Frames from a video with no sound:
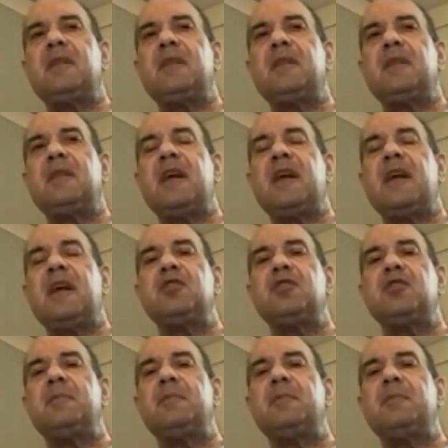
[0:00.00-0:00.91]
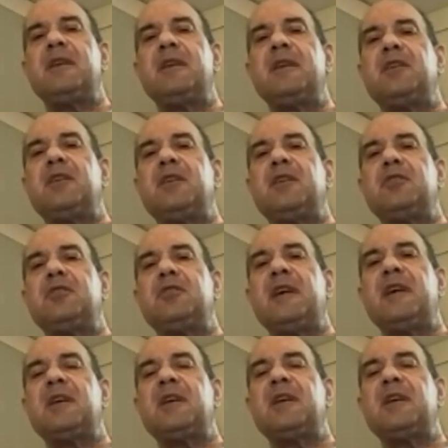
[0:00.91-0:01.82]
that a human being could endure.
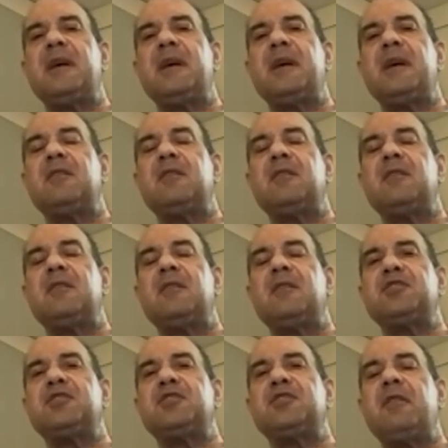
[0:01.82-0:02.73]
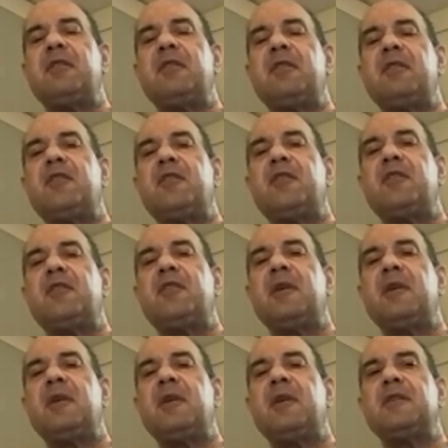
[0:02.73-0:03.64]
That's how bad shattering a
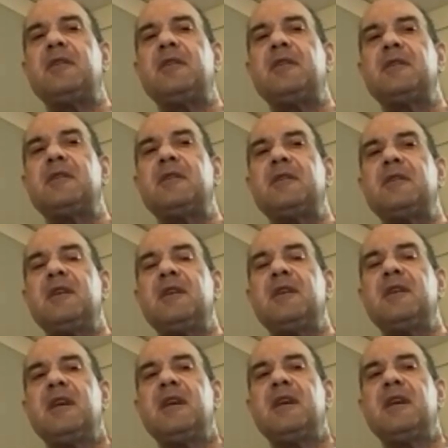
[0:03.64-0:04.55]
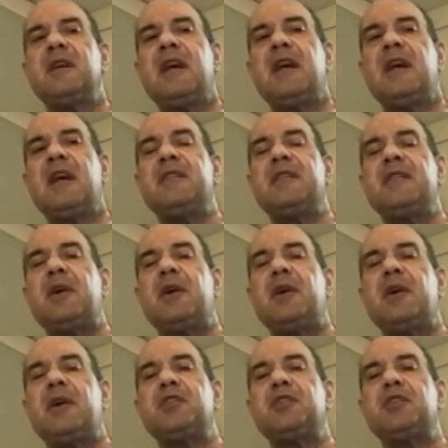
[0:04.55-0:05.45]
vertebrae feels. And the
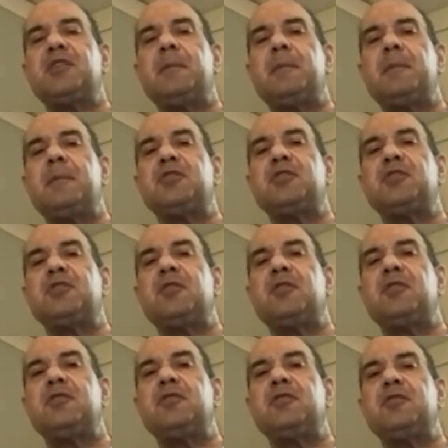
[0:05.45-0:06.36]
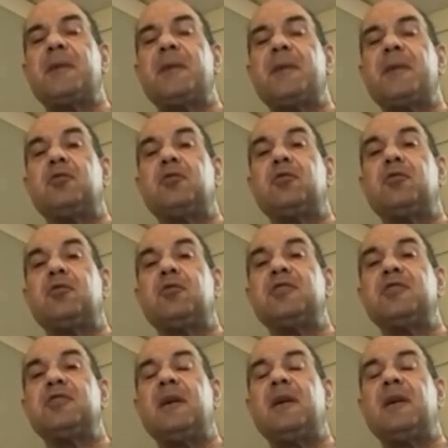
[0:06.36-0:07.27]
pressure that it puts on your spinal cord as
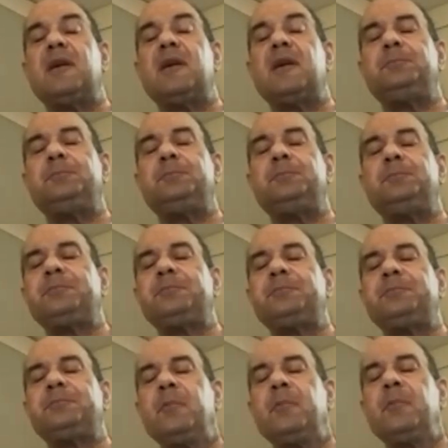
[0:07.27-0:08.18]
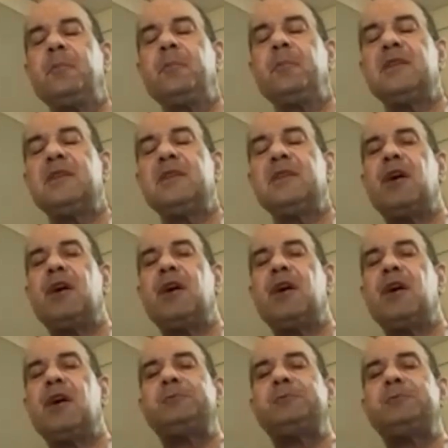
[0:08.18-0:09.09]
well. So
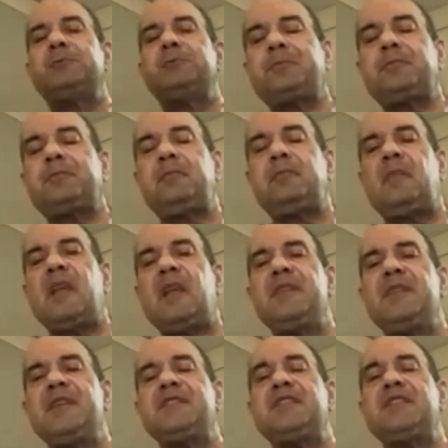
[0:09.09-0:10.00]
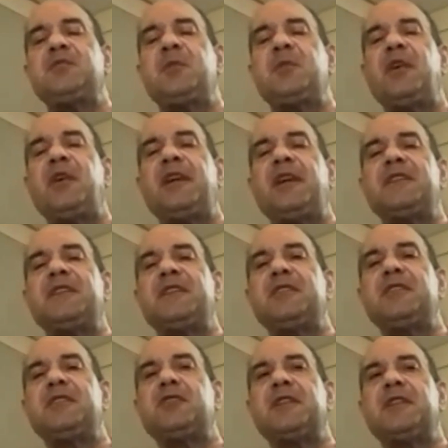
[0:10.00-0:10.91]
this is where it gets
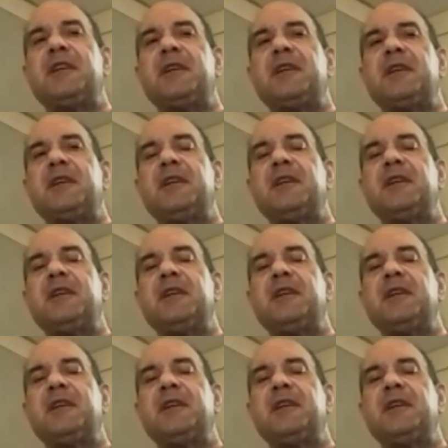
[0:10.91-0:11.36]
interesting.